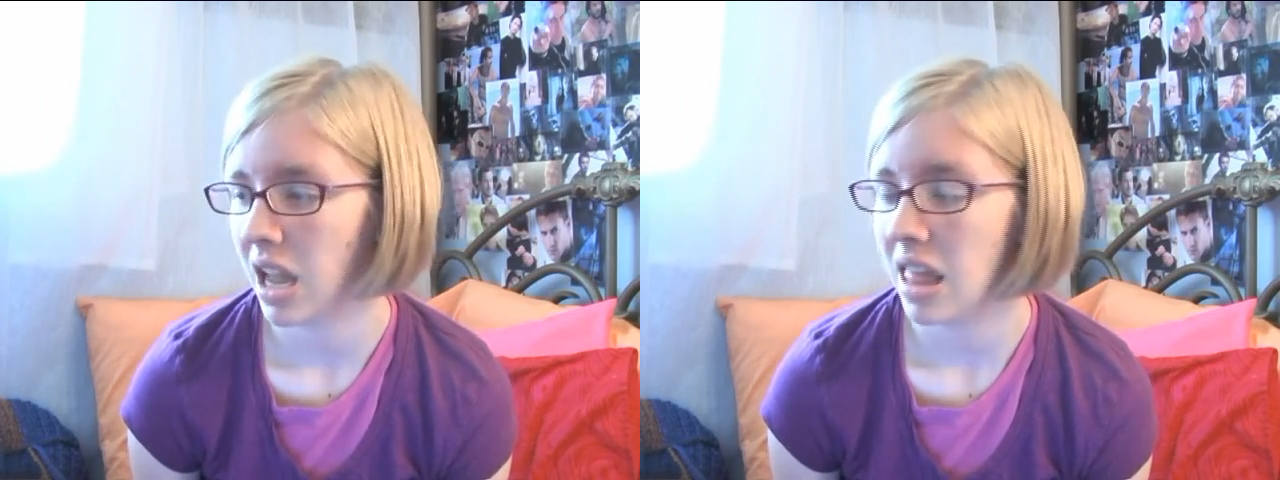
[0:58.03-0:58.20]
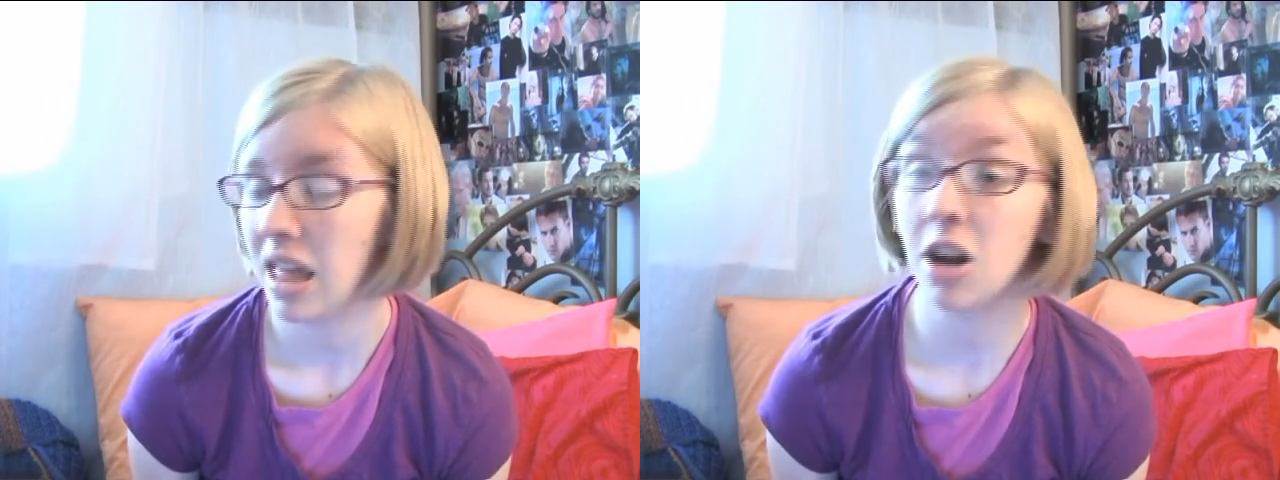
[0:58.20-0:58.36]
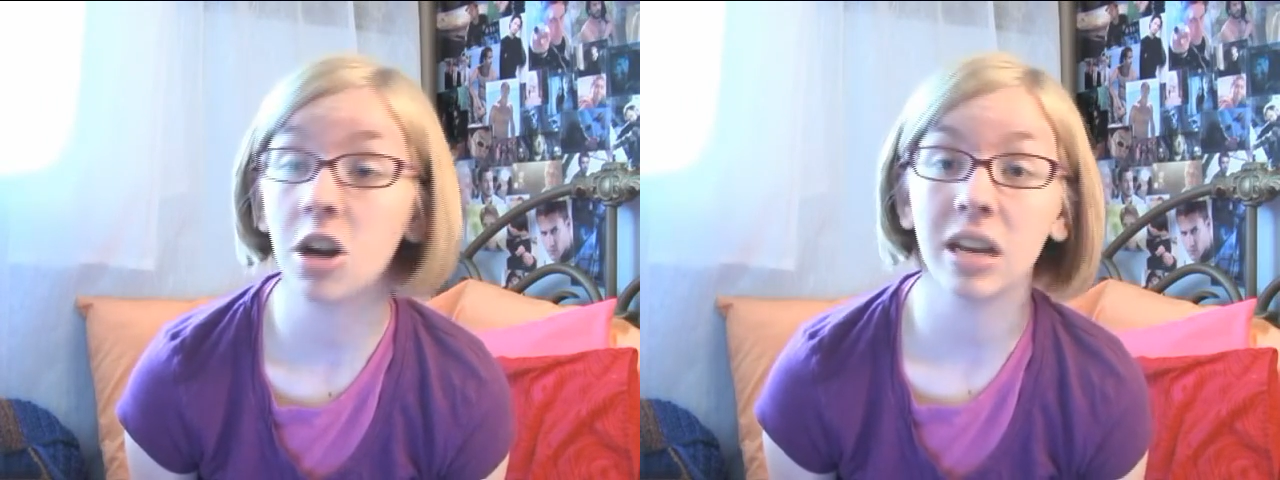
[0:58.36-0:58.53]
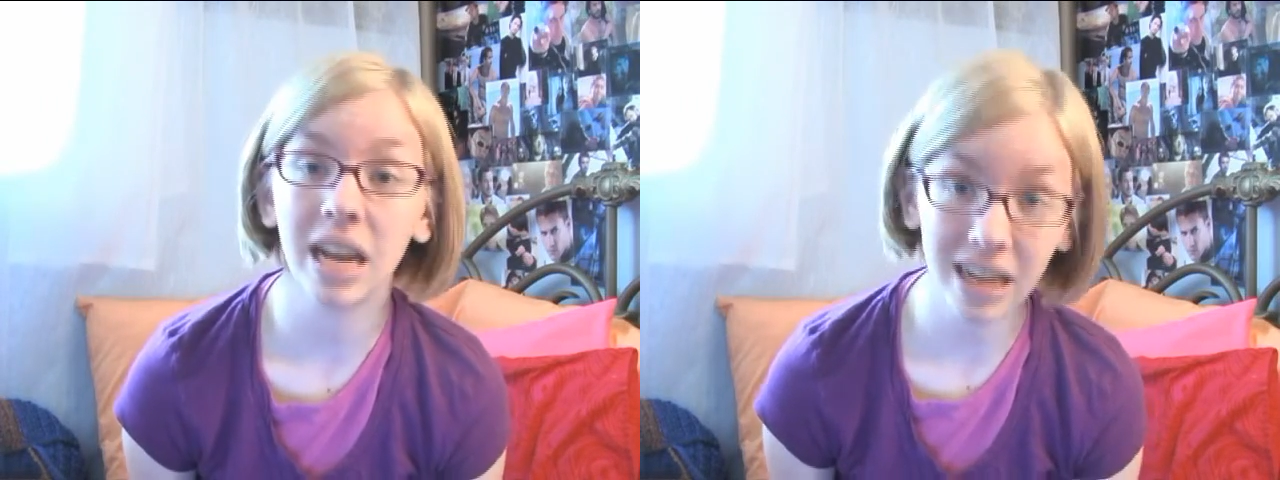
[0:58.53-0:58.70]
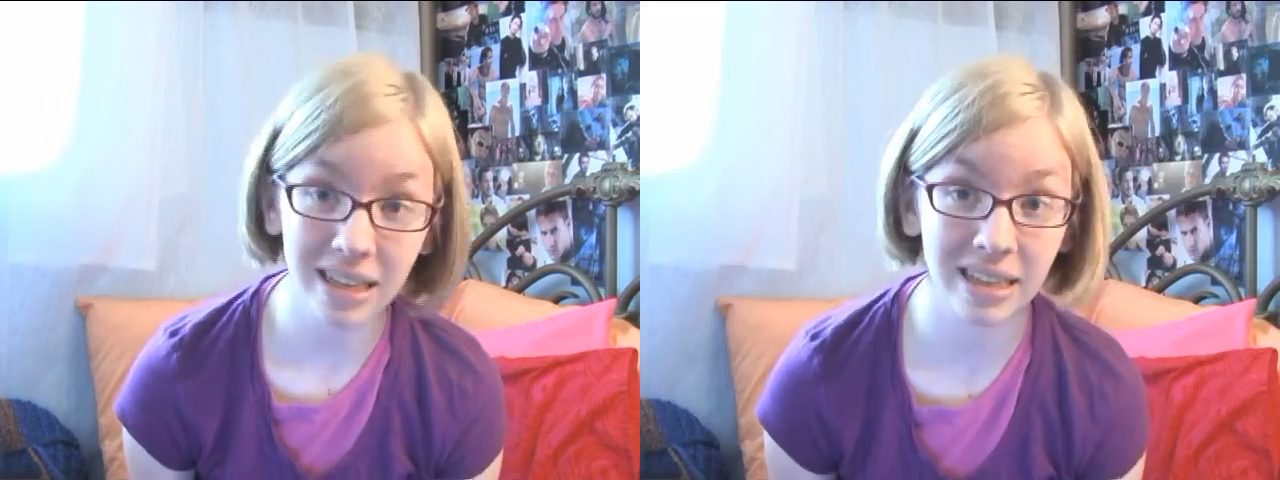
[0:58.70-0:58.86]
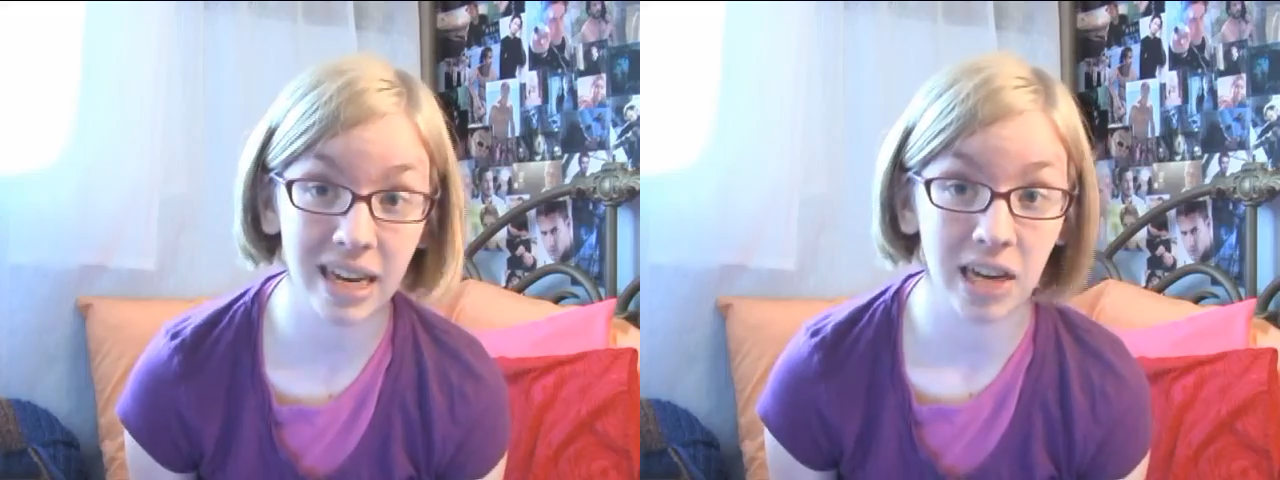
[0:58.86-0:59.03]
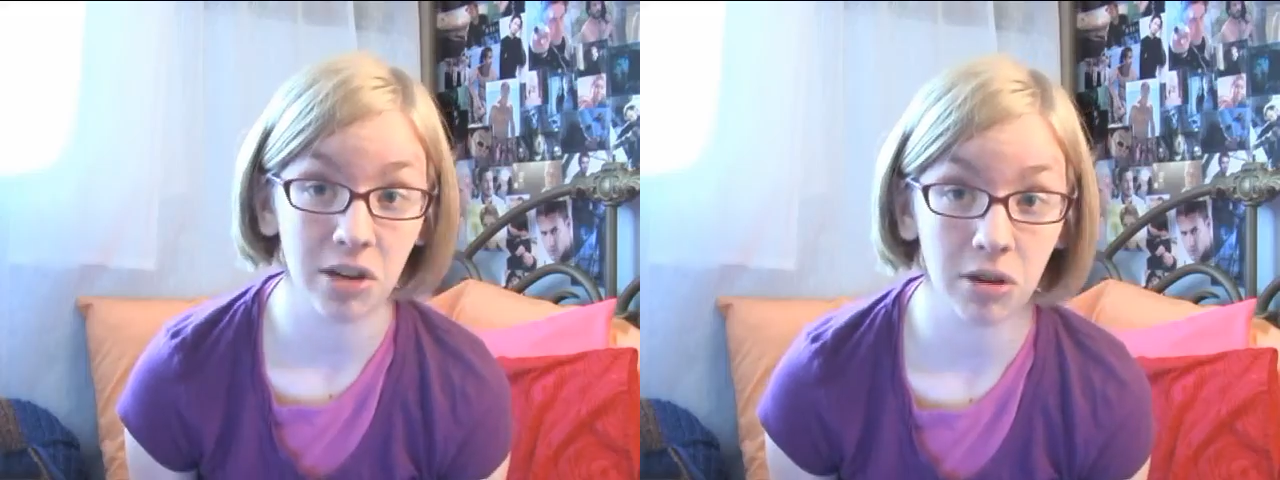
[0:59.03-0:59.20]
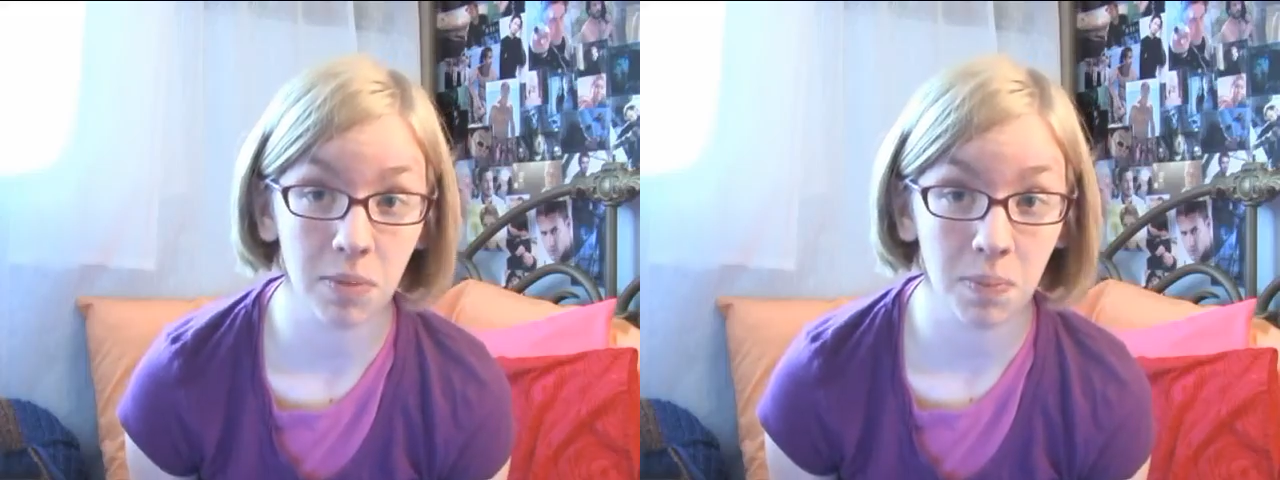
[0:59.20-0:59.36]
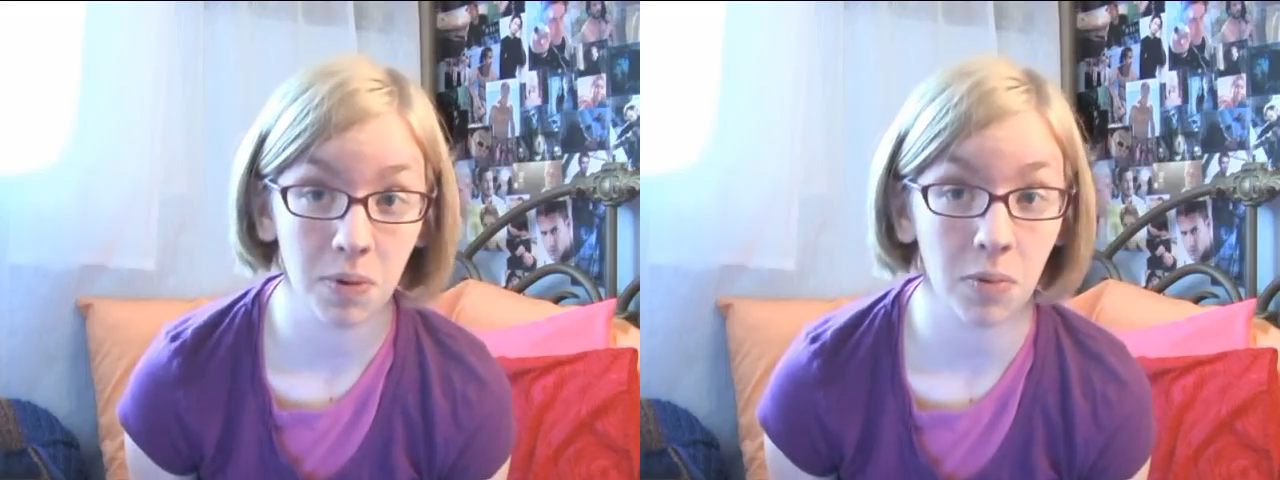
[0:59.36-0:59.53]
Then our next day
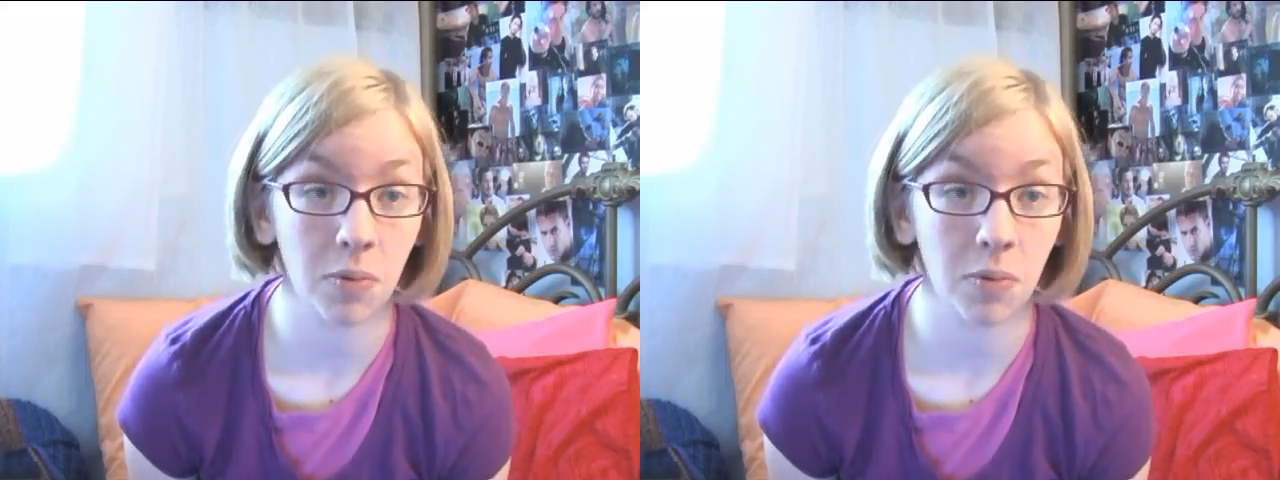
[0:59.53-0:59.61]
trip